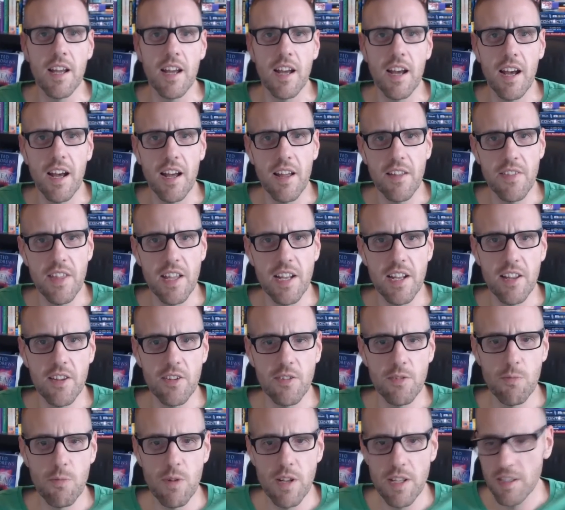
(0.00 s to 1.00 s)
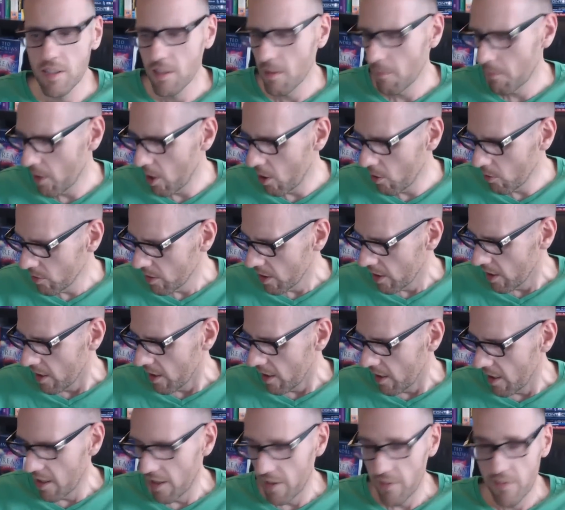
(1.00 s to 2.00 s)
that has written about
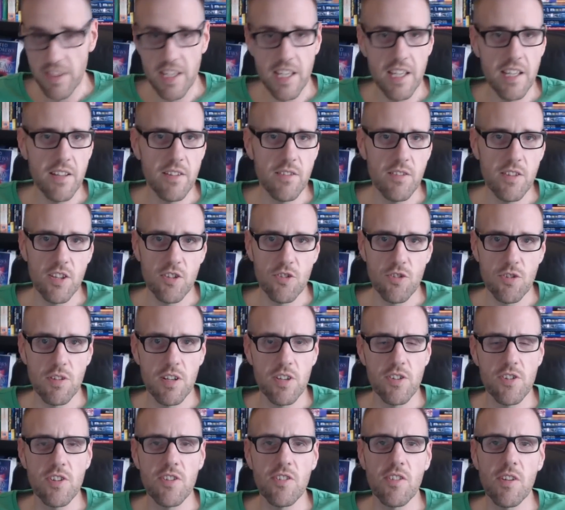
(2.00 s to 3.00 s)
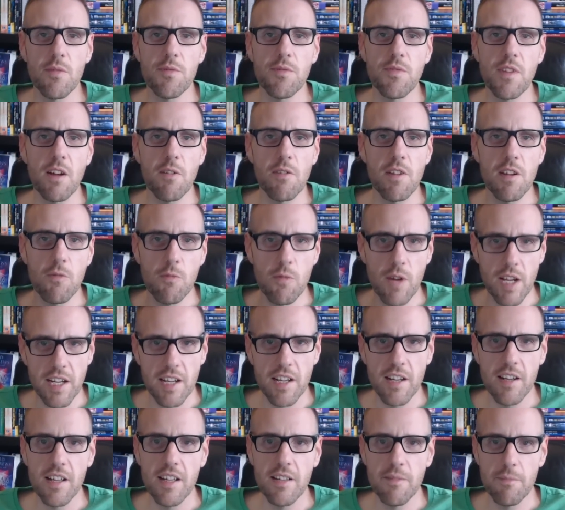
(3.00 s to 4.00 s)
the traditions of fairy
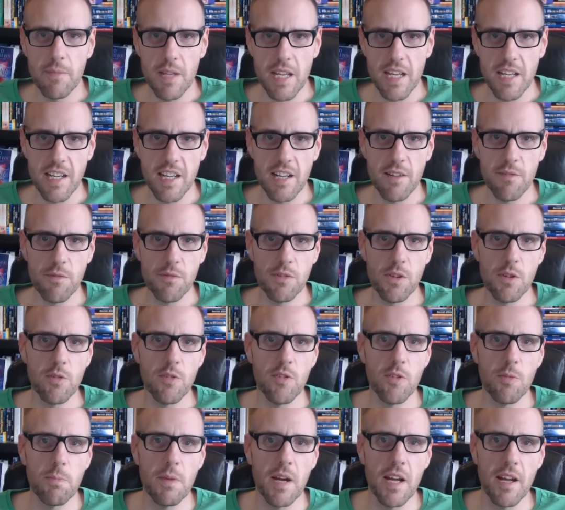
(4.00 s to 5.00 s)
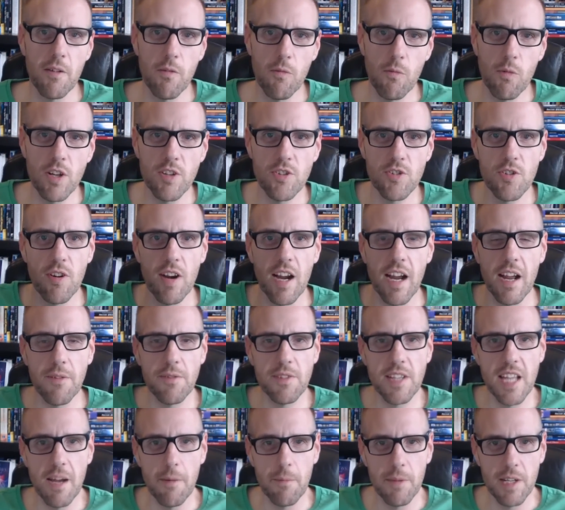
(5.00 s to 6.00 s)
Wicca being influenced by
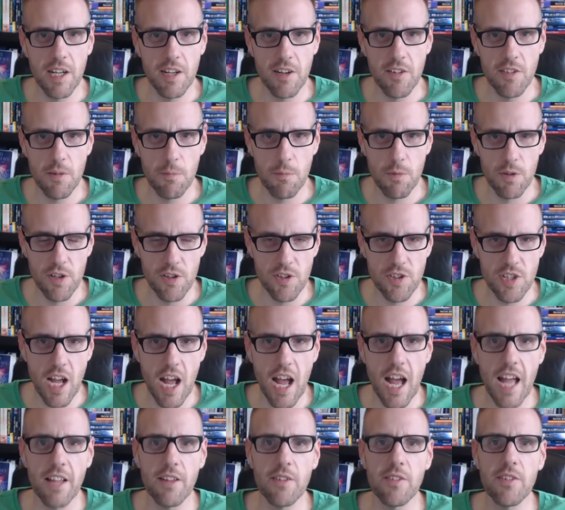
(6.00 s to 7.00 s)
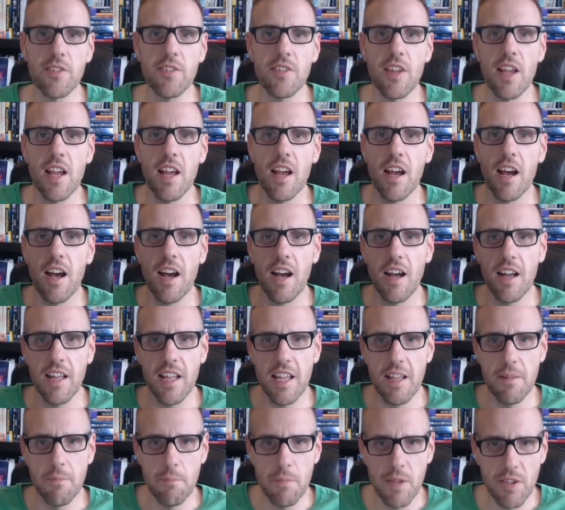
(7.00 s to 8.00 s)
witchcraft coming out of the British Isles,
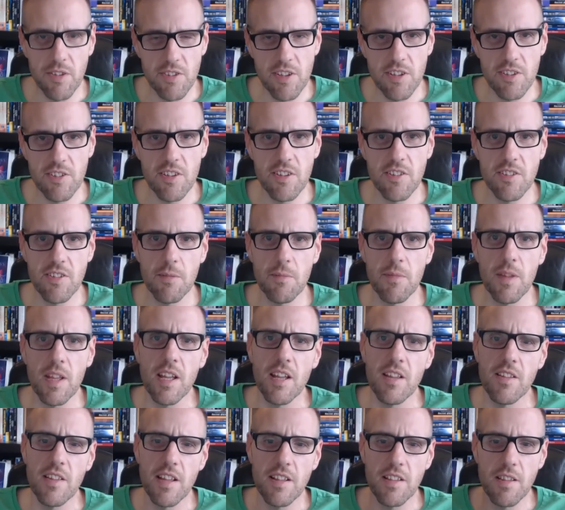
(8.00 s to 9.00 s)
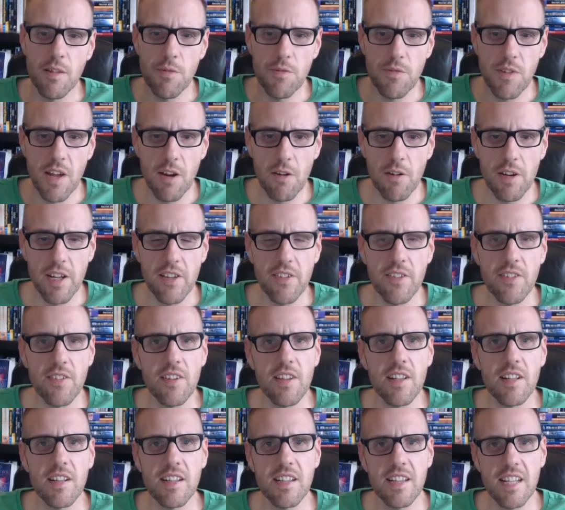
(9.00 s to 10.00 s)
and mysticism, that the fairies
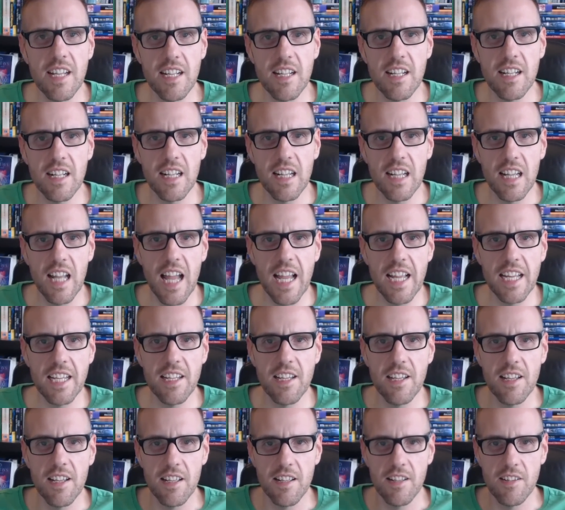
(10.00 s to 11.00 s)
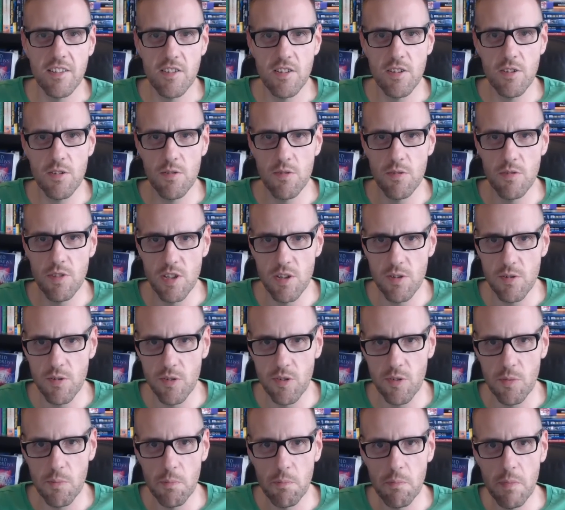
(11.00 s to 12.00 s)
didn't like to
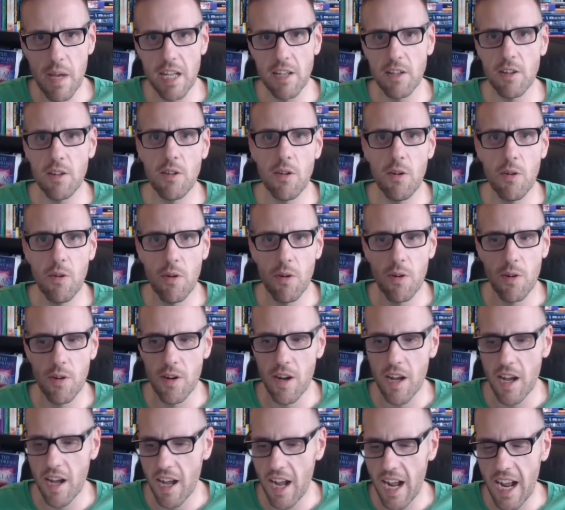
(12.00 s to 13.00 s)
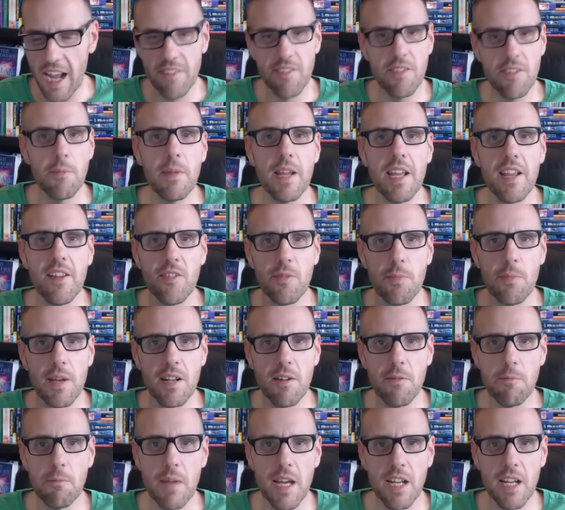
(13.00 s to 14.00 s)
use metal or athames made
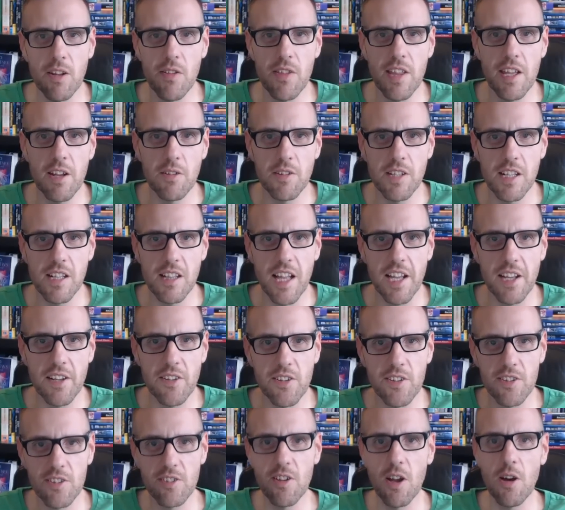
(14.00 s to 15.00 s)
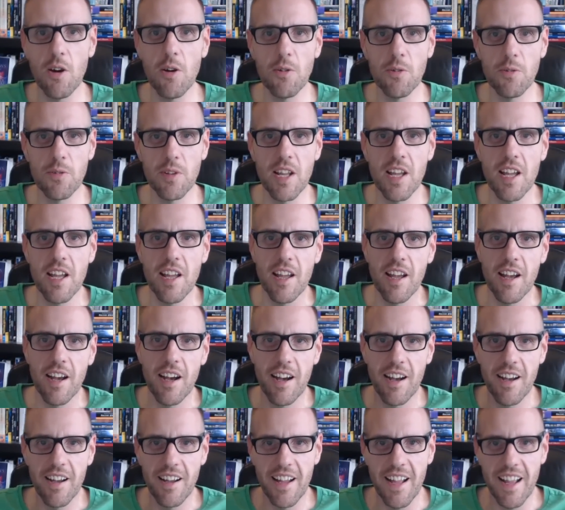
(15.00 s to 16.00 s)
of metal. They only like stone.
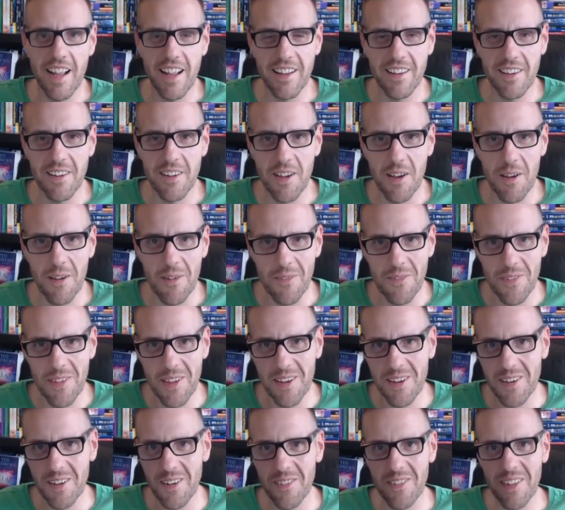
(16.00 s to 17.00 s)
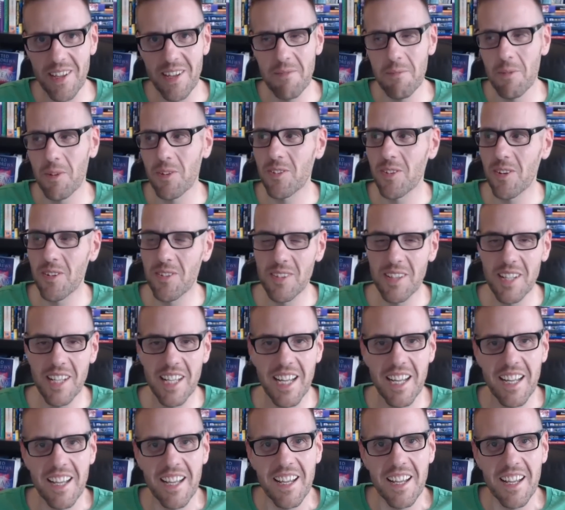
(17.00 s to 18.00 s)
They most
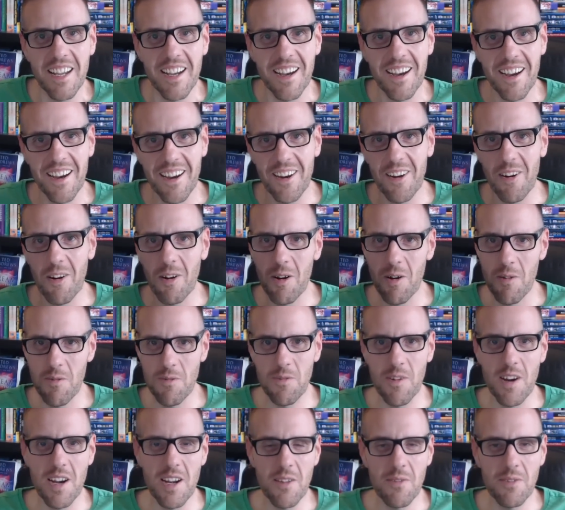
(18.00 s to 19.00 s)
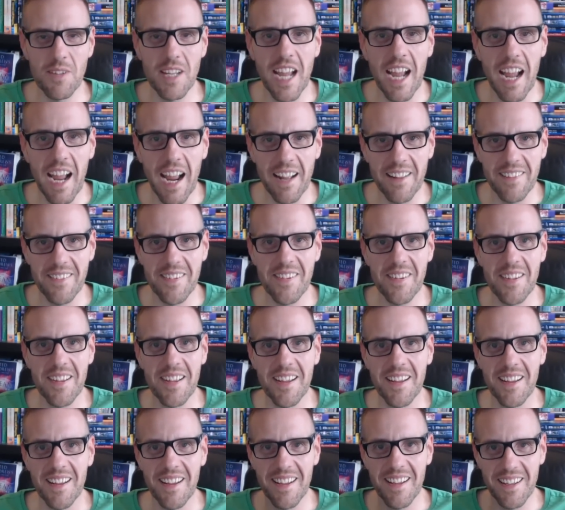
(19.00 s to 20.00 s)
certainly are afraid of cats
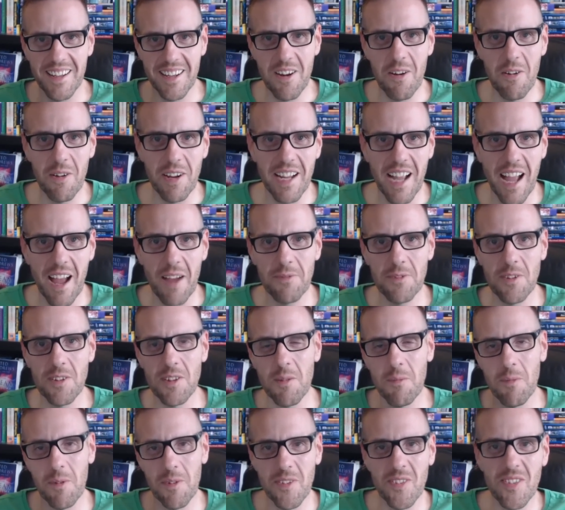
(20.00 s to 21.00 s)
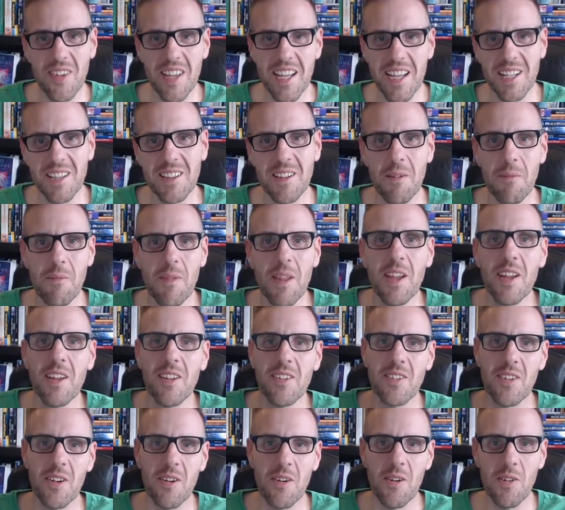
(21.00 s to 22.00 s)
going after them or seeing them.
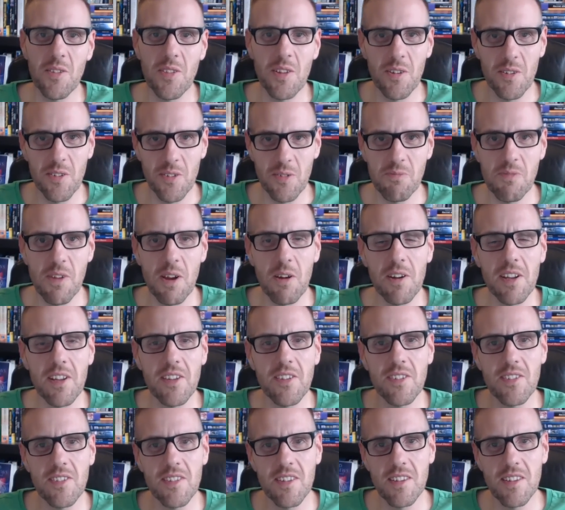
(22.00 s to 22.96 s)
So there's various